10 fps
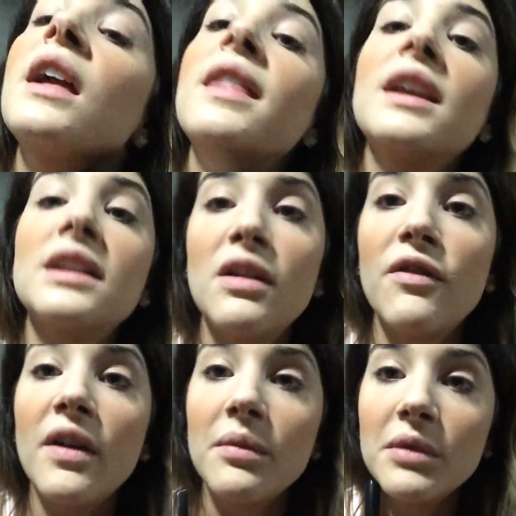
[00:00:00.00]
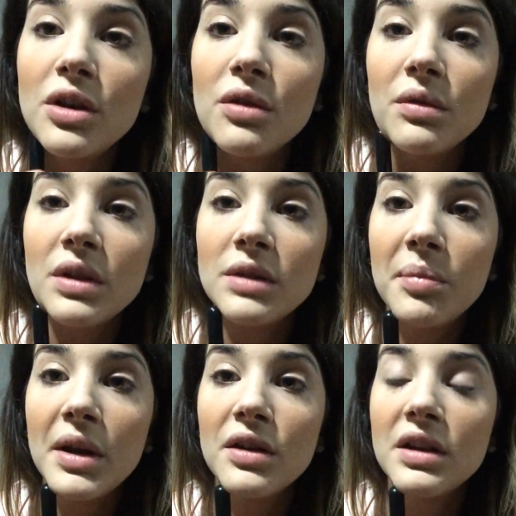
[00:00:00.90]
I think it it's
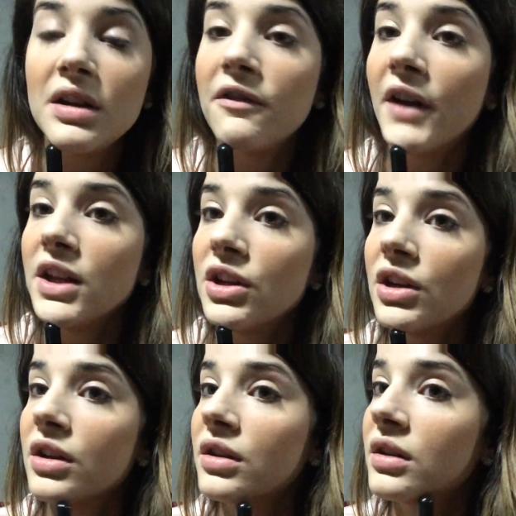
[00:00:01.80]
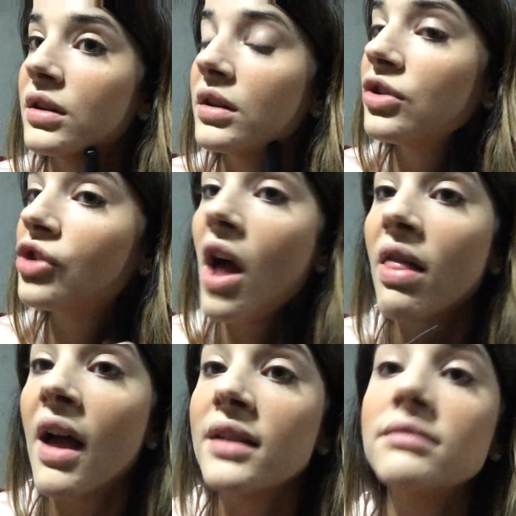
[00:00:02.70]
better to define your
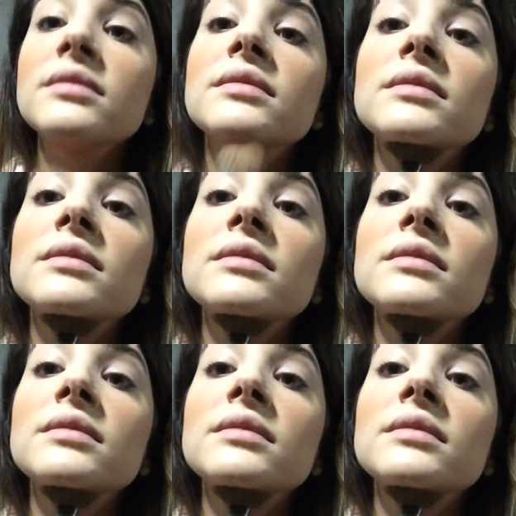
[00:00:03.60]
jawline.